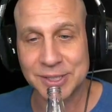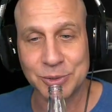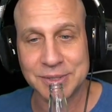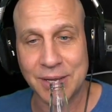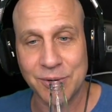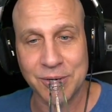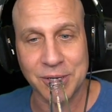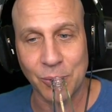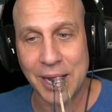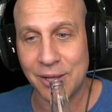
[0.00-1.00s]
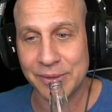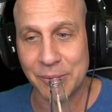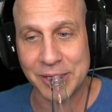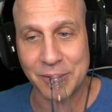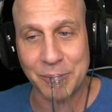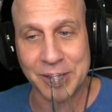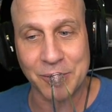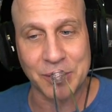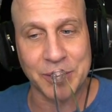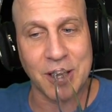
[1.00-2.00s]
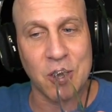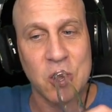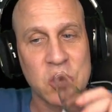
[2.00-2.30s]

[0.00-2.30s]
news I've heard in a while. There we go. There we go. There we go.